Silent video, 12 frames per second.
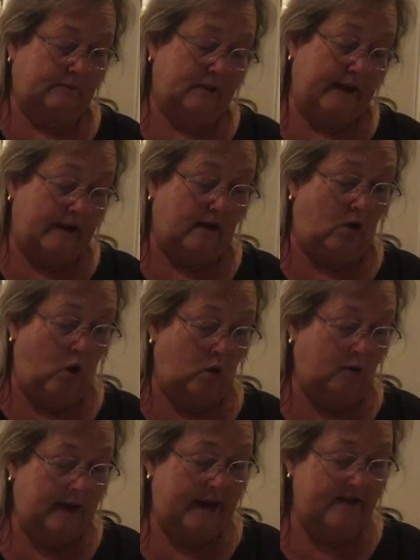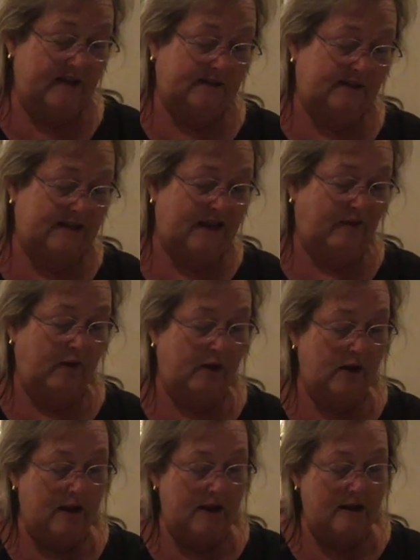like a whole lot of this stuff.
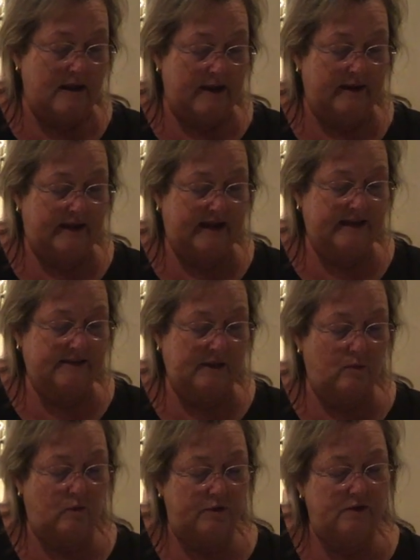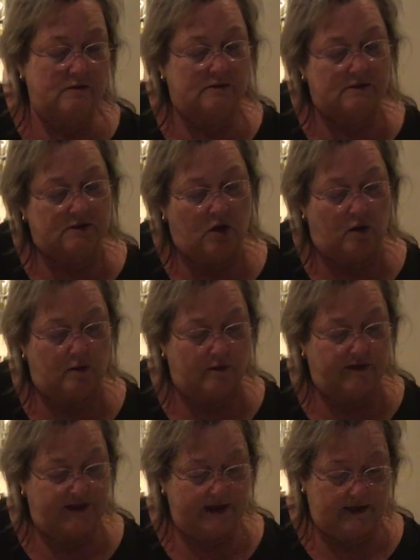I guess I won't use this
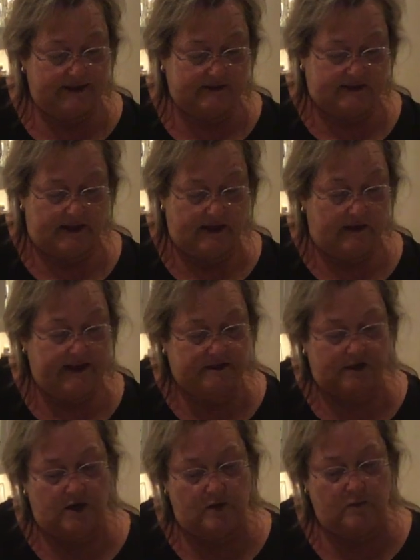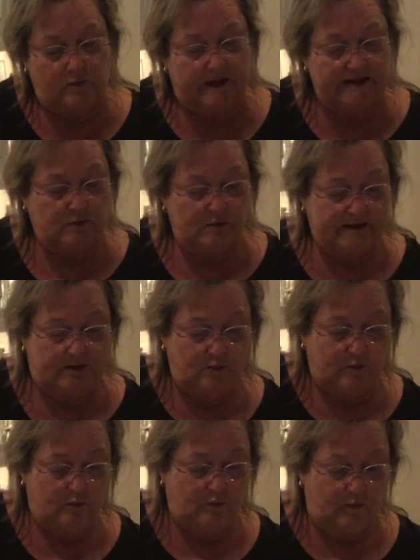whole thing. Let's see. Let's
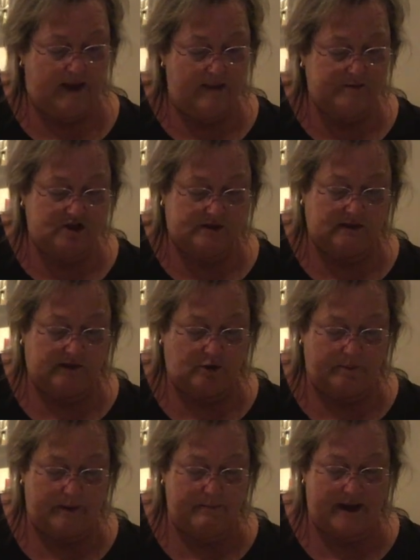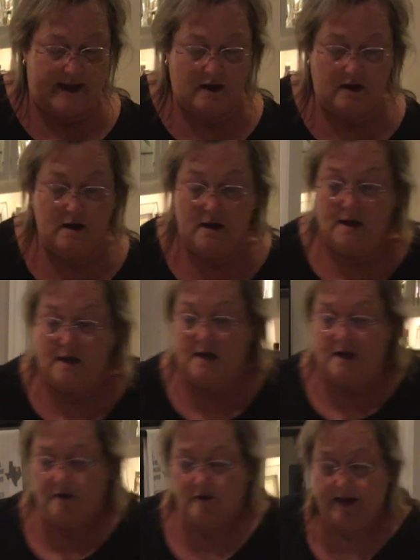keep just a little bit back.
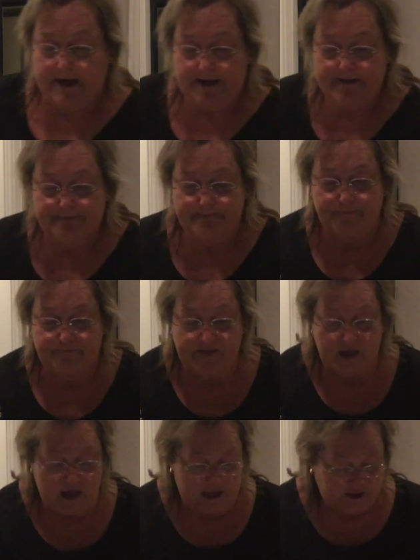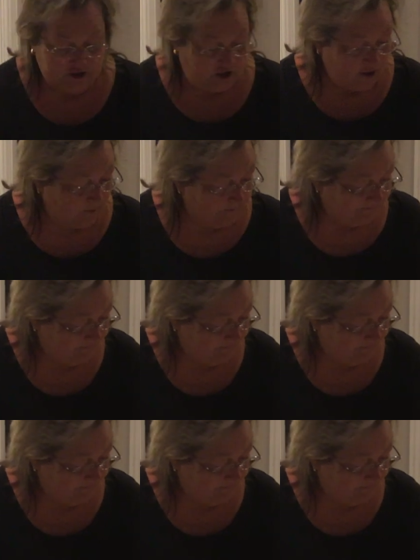Okay? So,